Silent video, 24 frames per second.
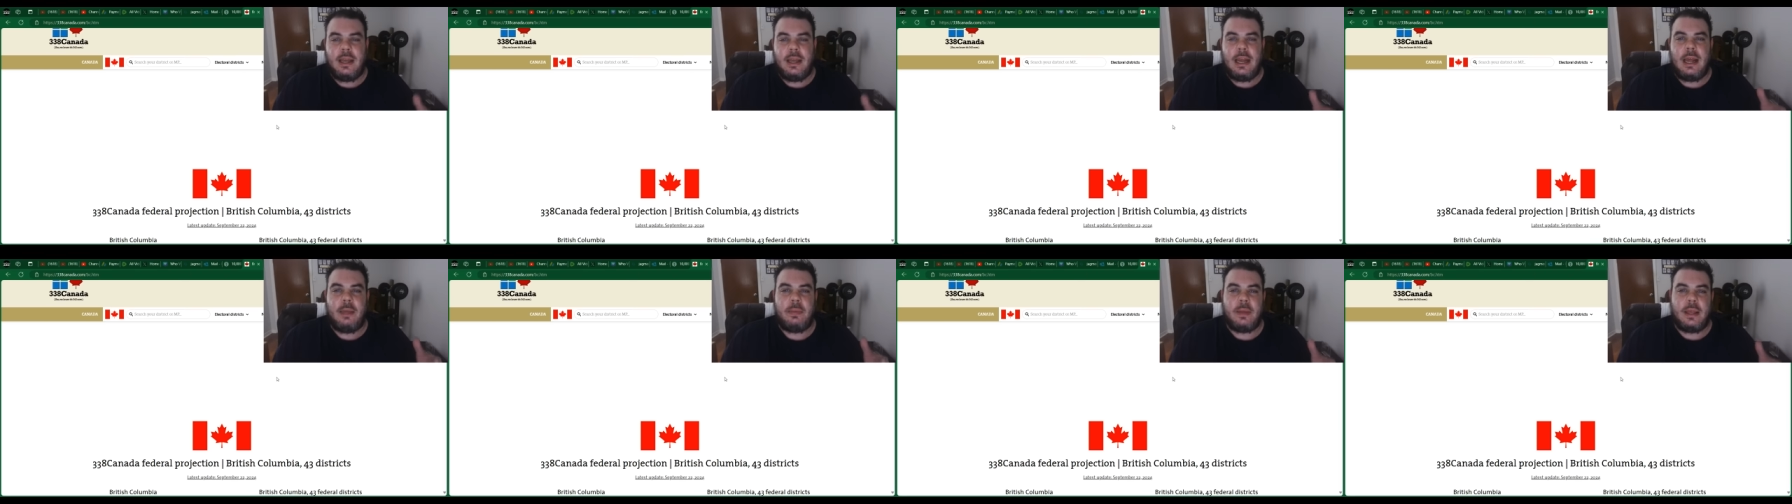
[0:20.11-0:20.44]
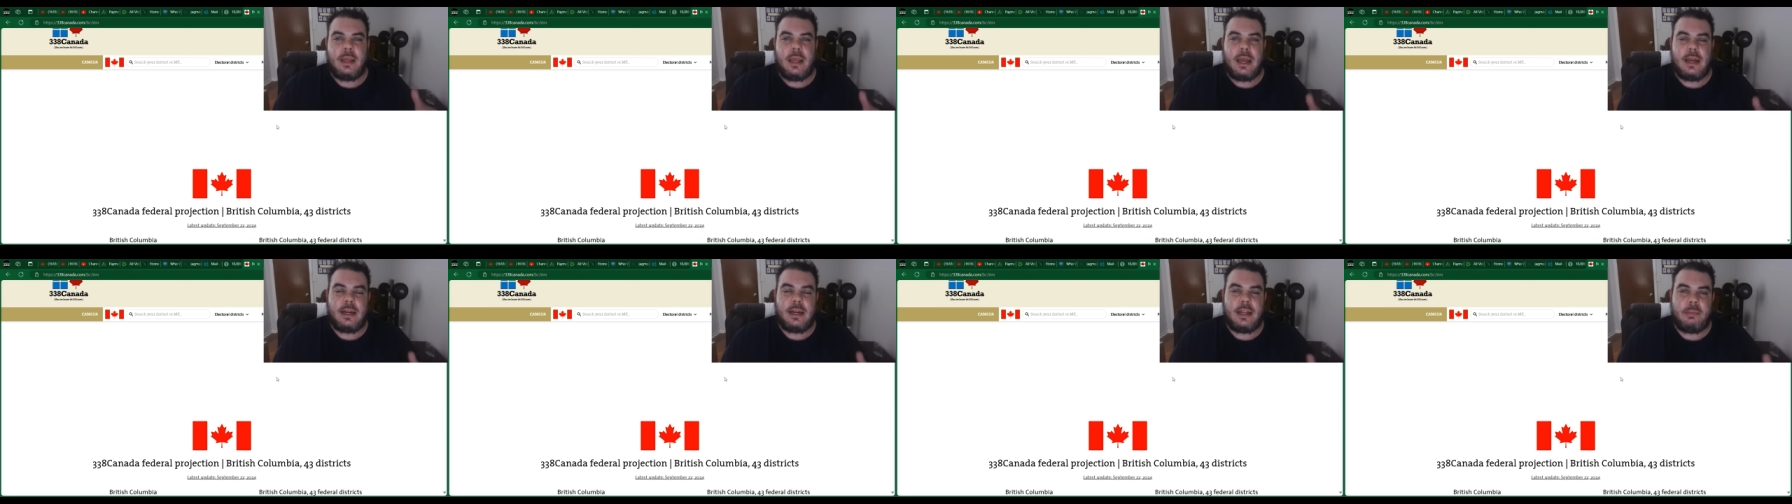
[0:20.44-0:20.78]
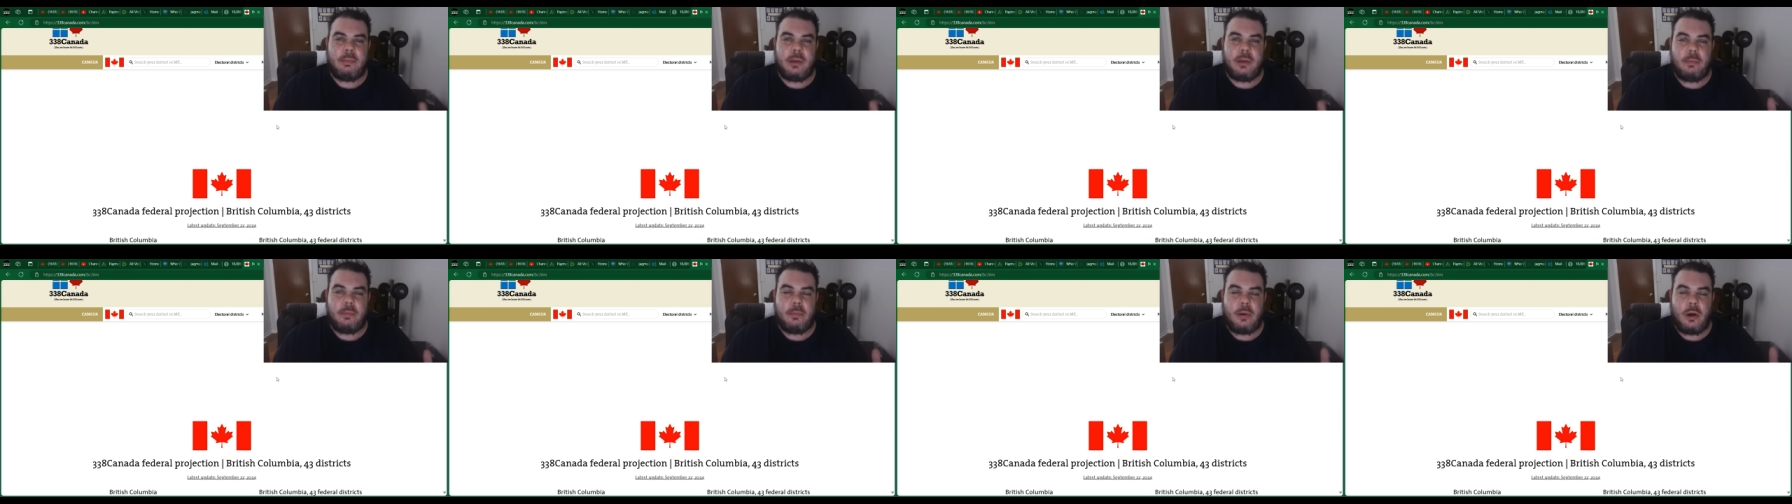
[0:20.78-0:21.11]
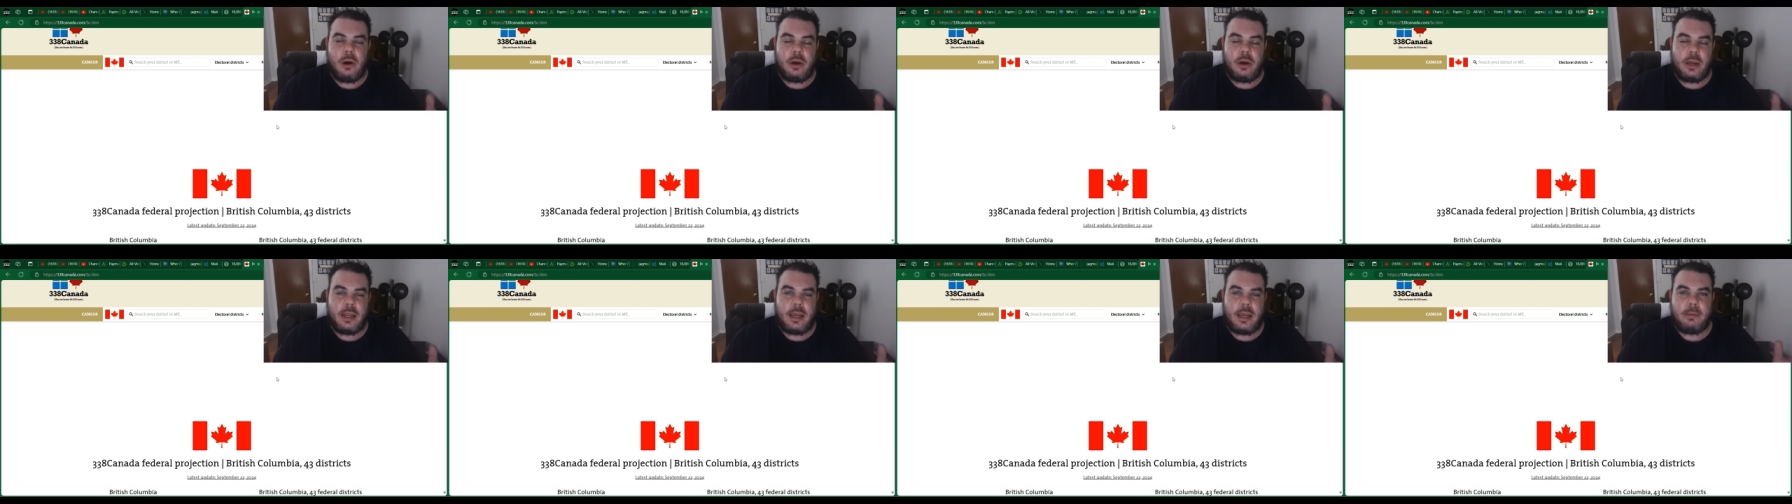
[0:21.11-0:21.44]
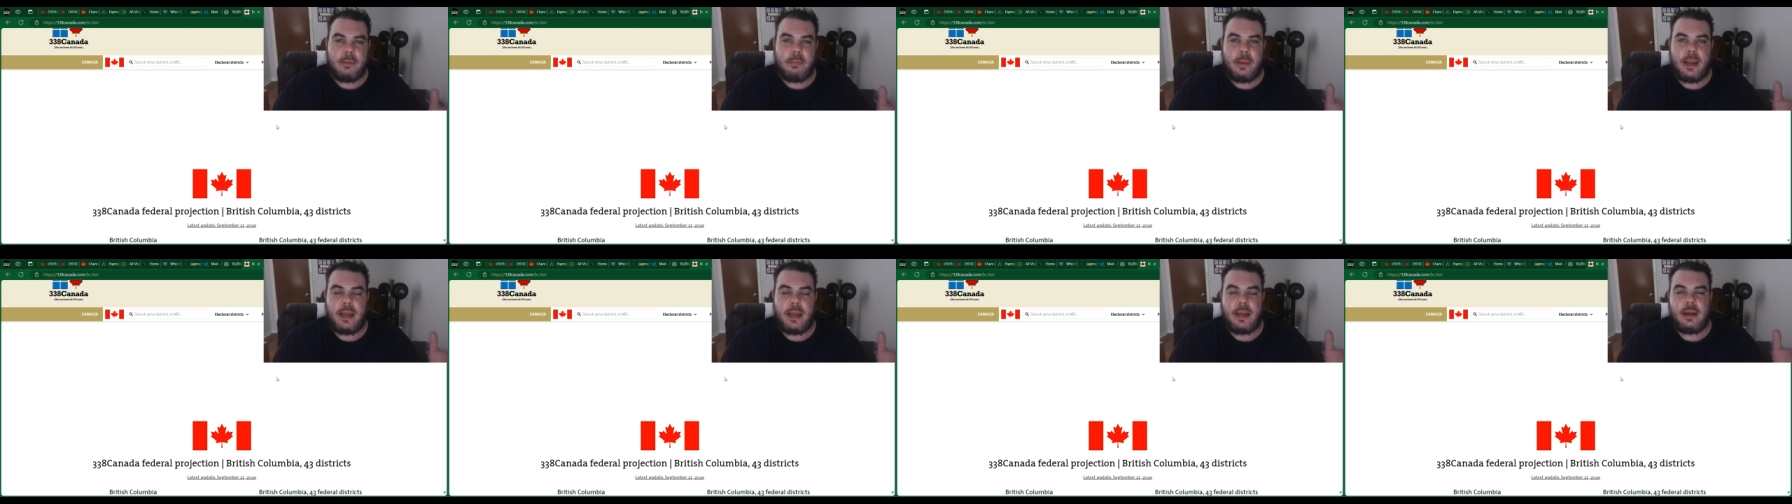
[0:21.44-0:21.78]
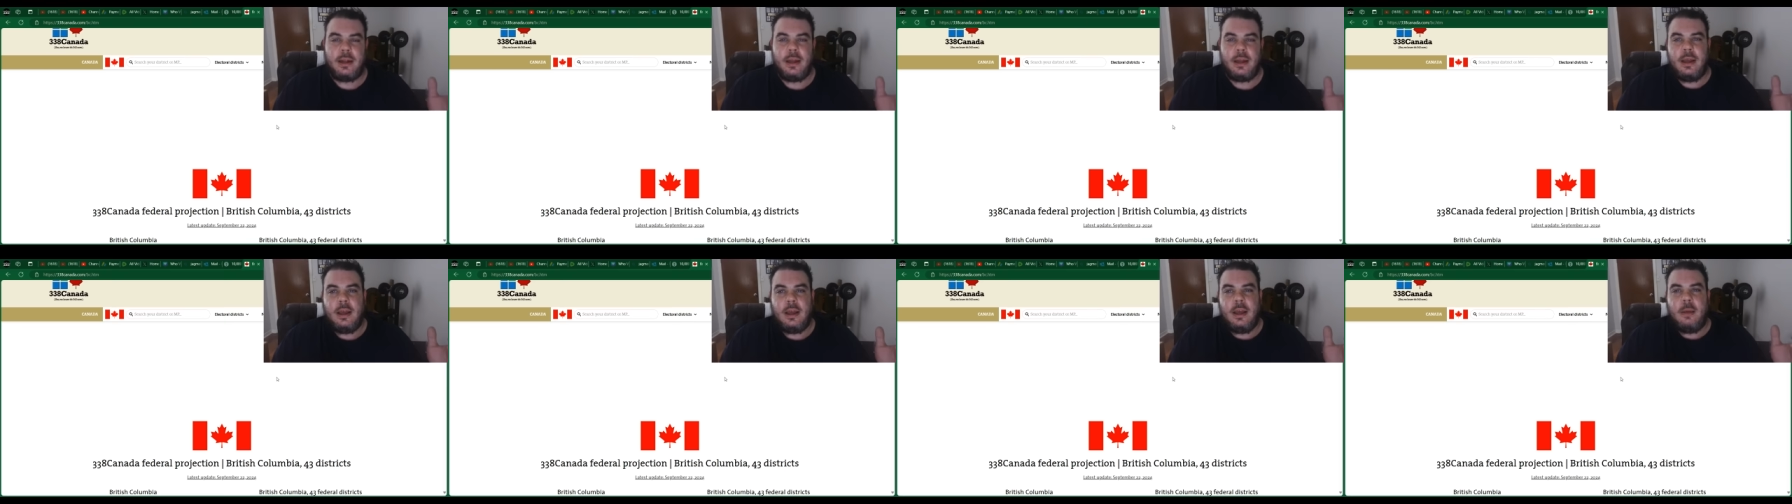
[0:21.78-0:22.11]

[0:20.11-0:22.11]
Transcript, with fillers: and the NDP party had made,